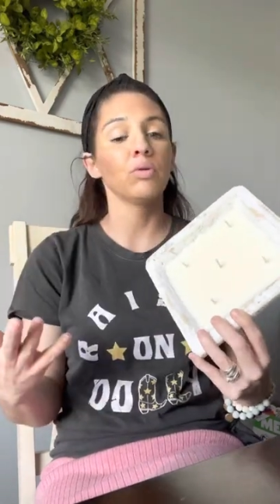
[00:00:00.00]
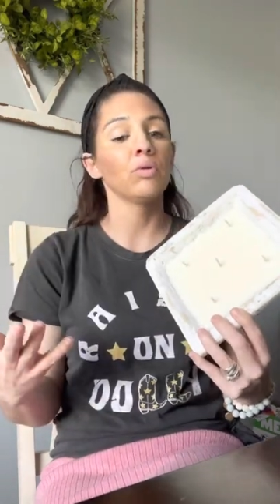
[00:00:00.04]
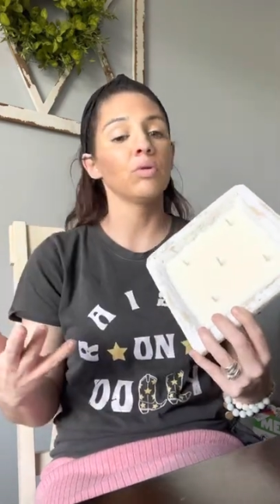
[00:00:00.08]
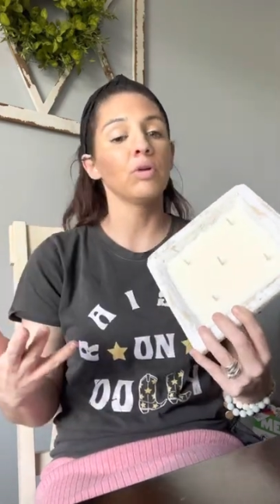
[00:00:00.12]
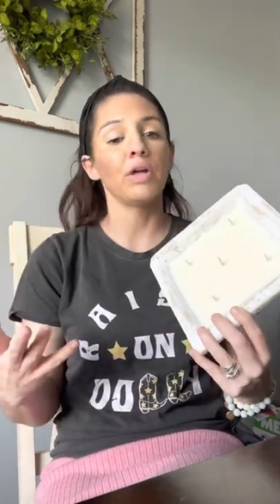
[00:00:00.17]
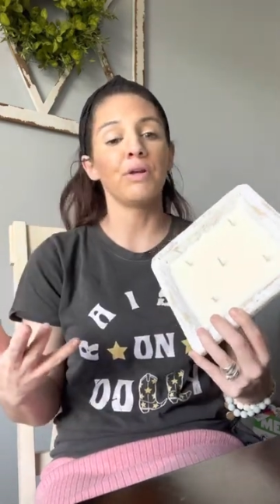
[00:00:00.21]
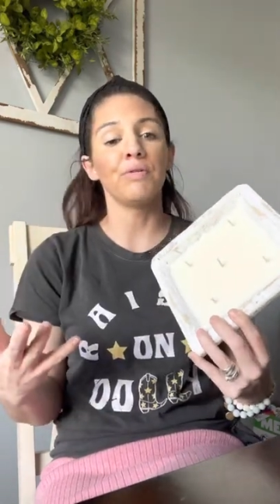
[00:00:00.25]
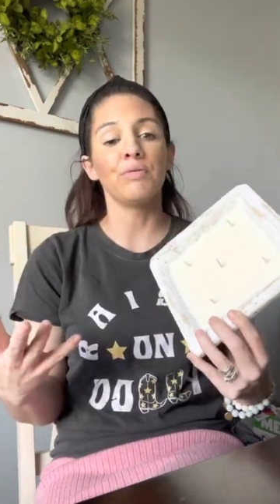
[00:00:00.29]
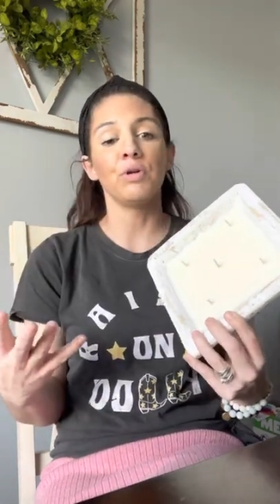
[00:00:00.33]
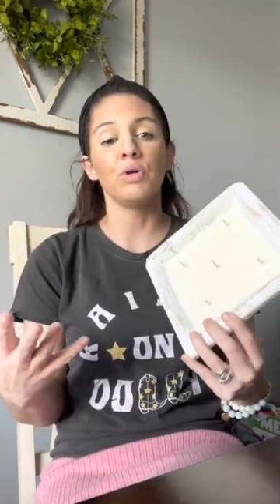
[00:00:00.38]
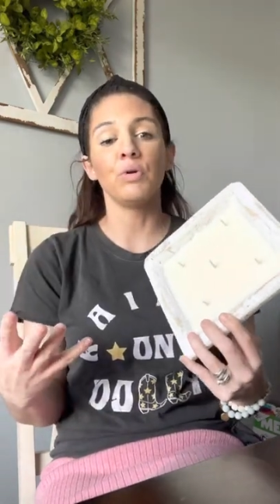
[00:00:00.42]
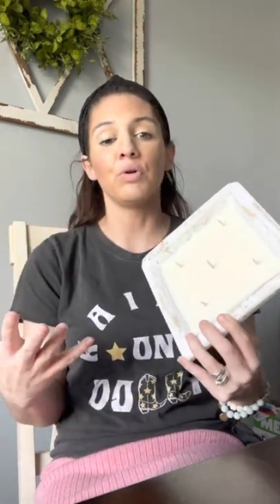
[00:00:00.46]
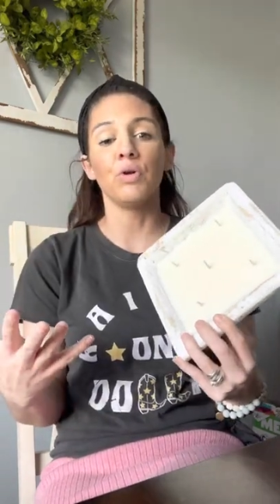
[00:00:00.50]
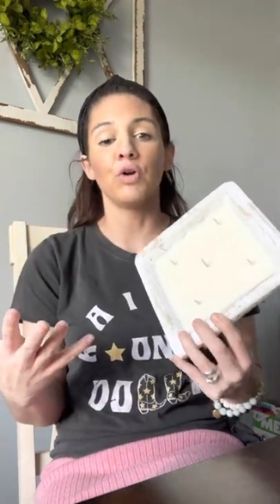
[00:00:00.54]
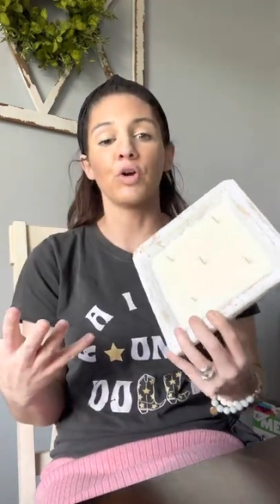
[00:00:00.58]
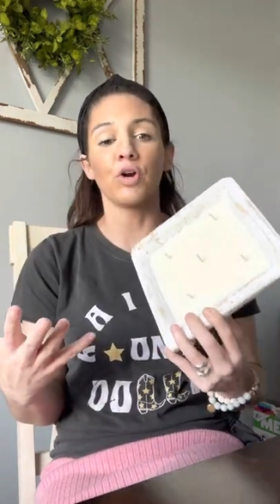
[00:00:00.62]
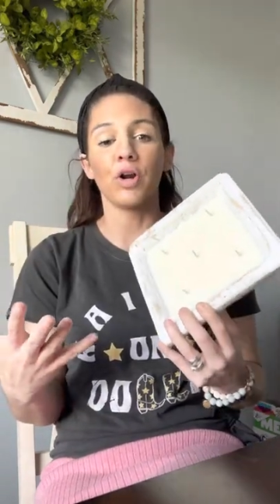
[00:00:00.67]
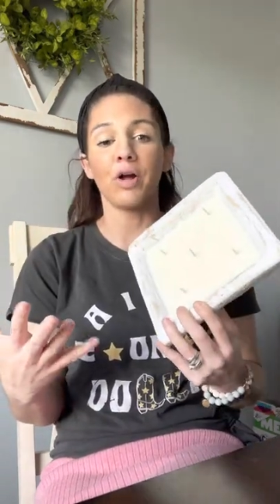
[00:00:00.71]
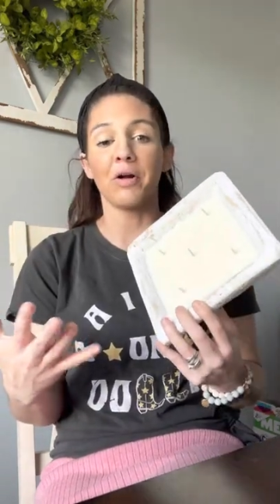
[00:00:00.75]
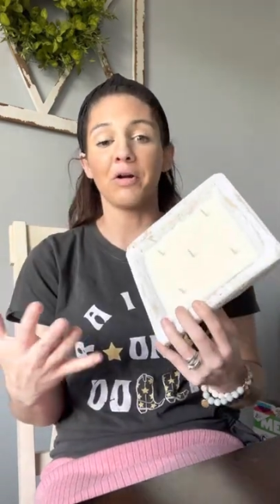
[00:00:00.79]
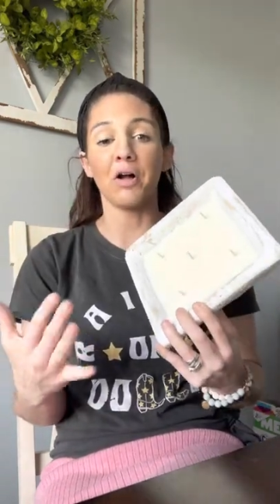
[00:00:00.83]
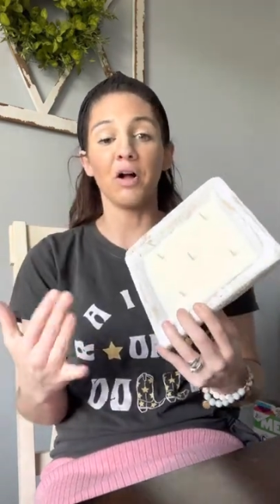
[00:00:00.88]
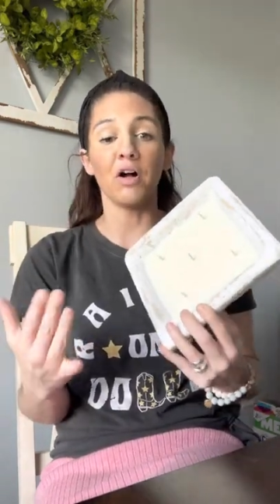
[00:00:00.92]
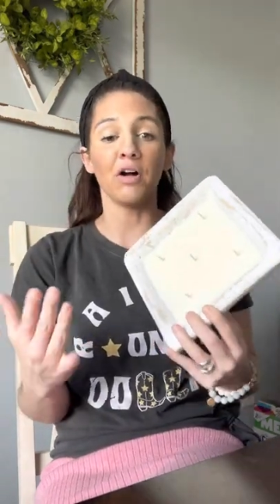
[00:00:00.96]
if you are
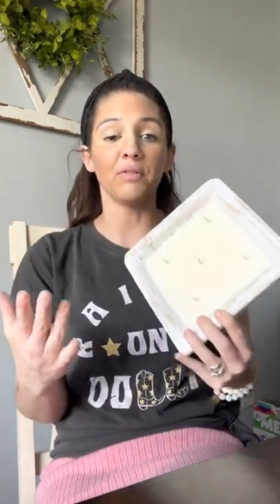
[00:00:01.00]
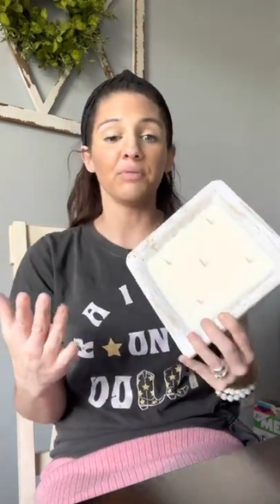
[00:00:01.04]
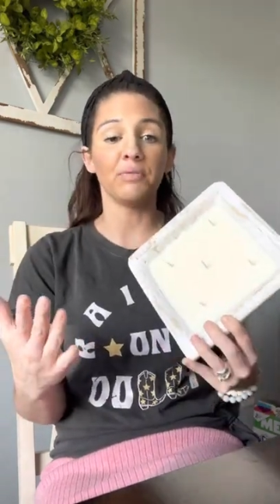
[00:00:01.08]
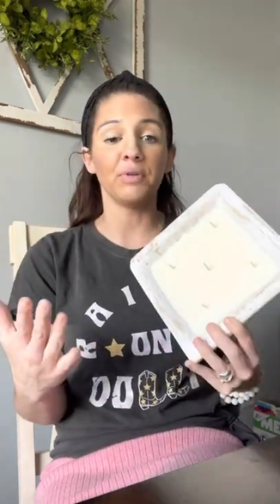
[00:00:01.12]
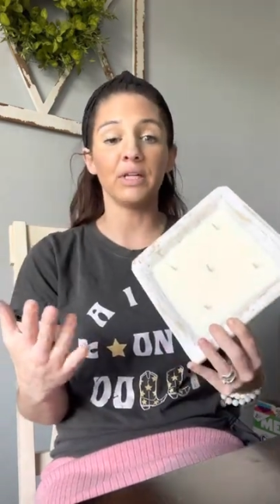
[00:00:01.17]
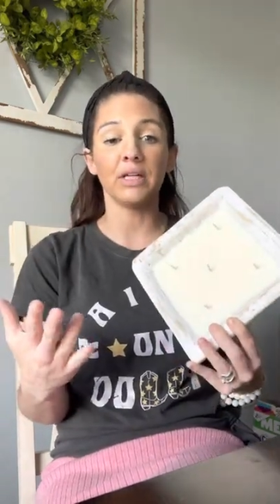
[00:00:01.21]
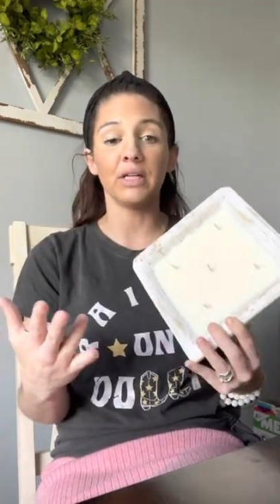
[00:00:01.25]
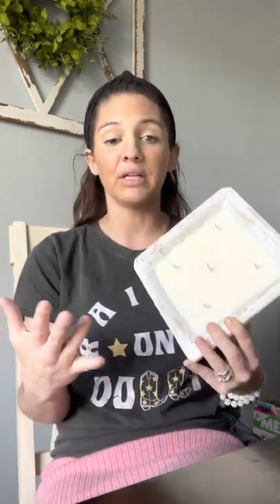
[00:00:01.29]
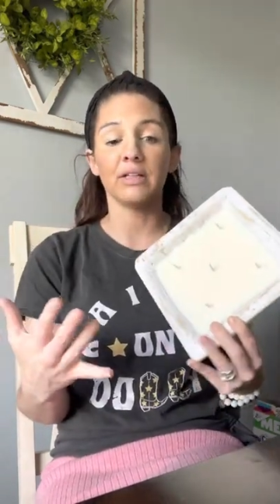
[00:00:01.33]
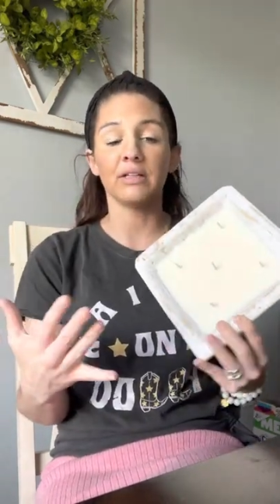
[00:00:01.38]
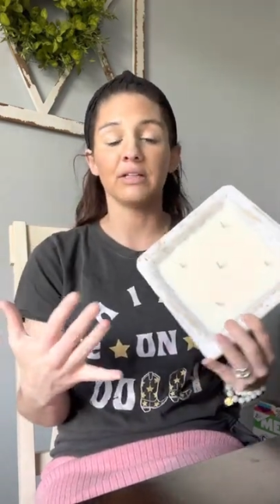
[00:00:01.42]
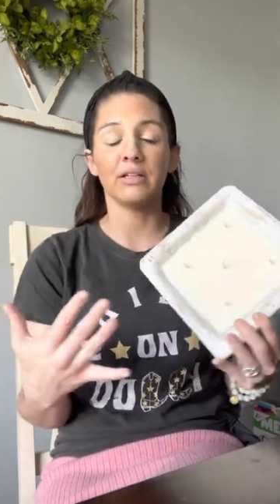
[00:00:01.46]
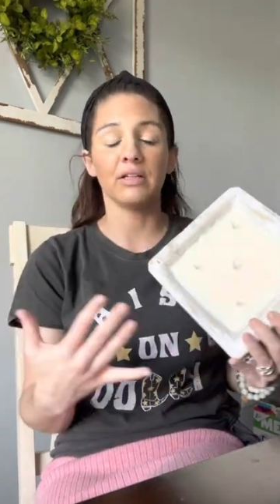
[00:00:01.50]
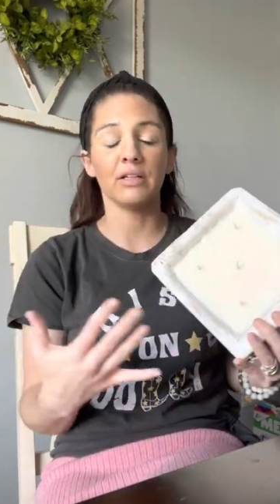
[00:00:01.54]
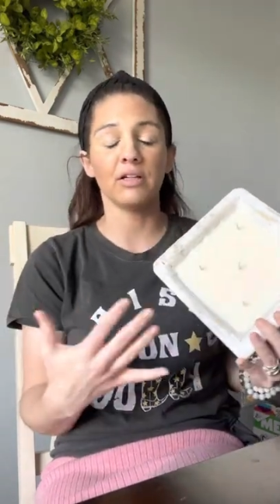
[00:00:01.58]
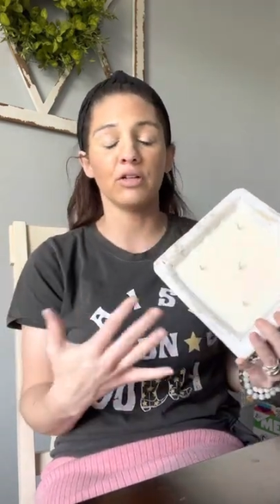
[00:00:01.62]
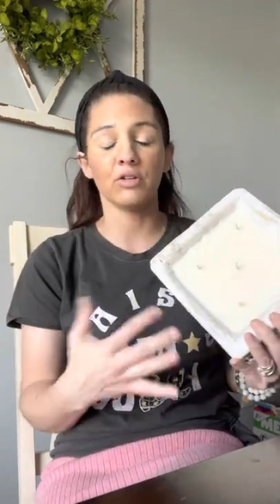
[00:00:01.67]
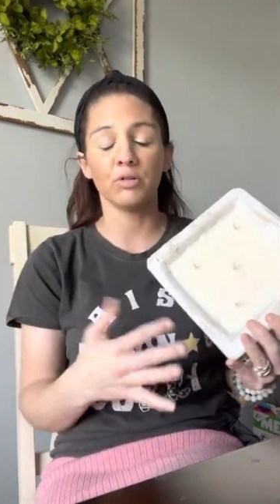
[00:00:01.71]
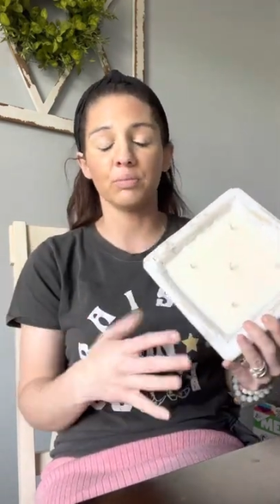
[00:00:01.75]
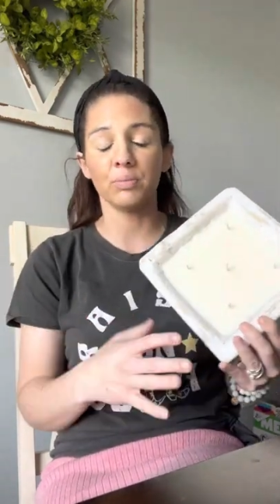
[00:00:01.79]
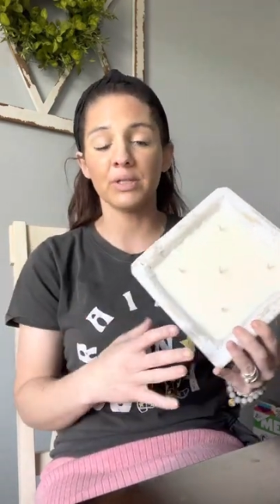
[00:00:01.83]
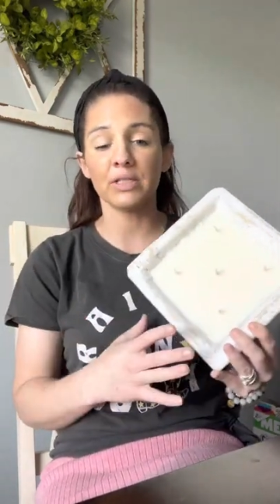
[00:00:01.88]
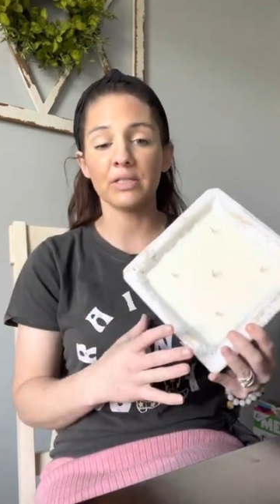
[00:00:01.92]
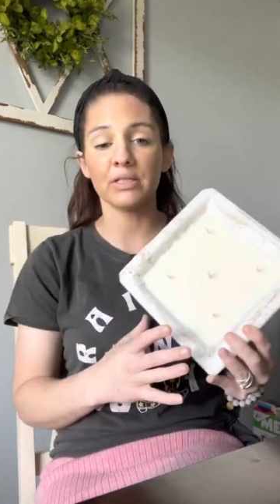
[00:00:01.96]
not confident in
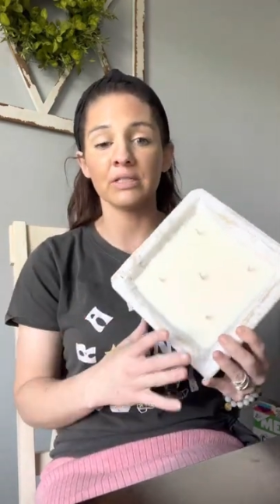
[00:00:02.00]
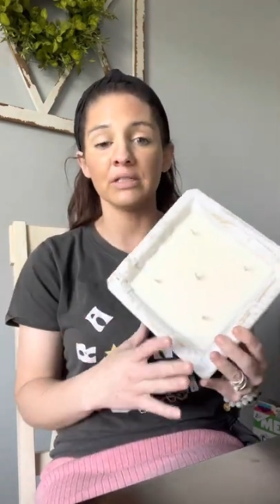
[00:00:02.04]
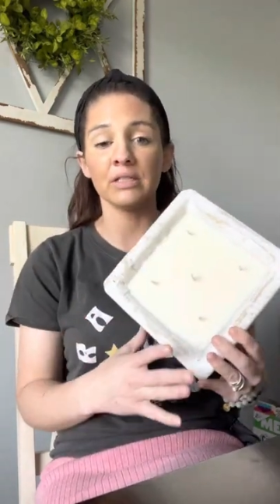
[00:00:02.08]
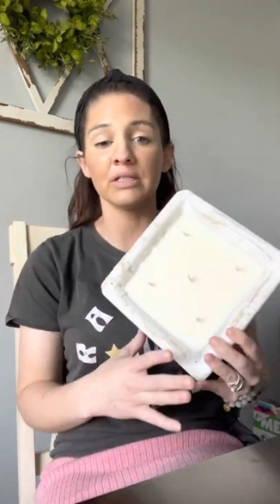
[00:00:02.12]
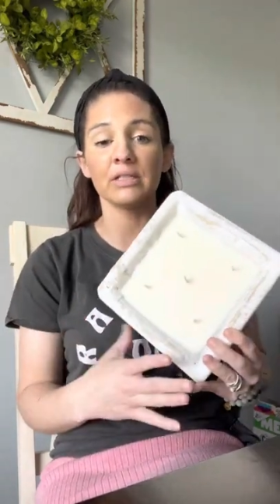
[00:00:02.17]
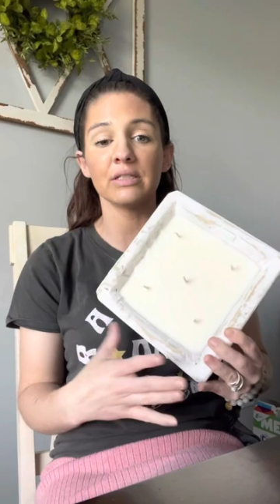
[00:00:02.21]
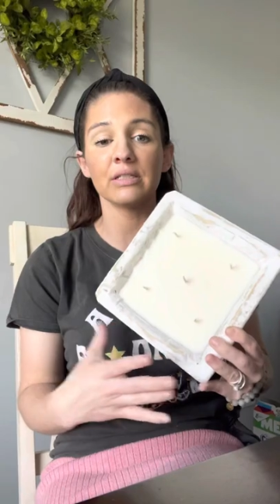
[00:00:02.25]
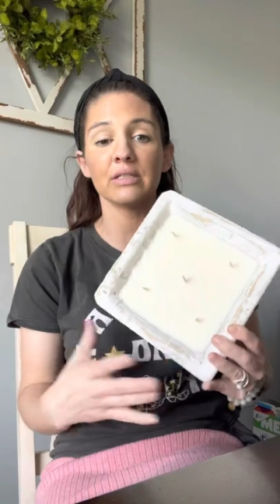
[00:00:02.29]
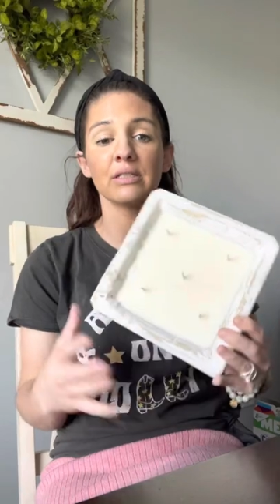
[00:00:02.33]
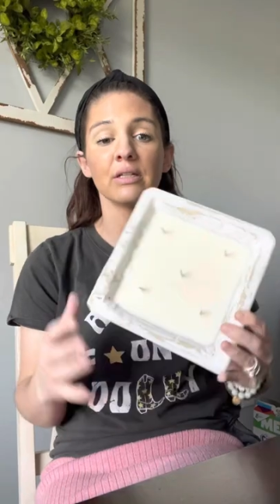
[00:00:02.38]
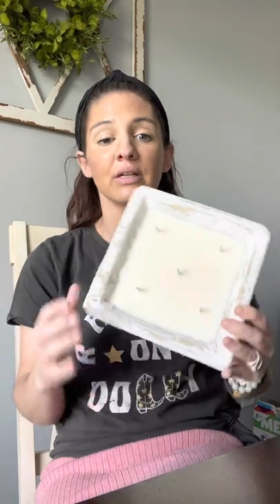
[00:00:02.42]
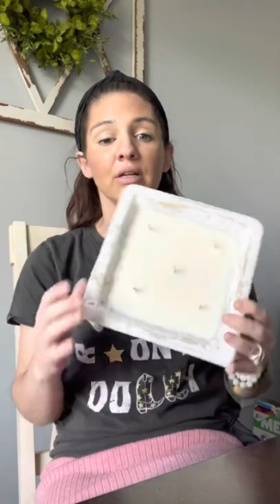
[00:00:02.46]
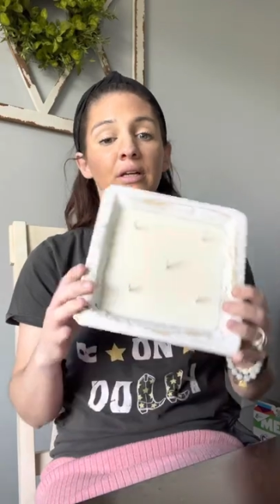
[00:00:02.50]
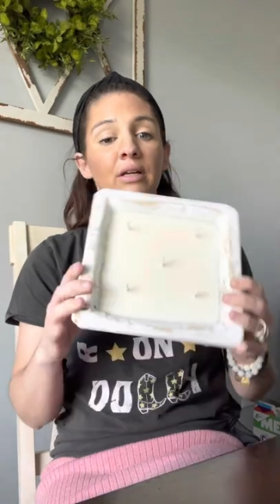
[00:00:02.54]
another business,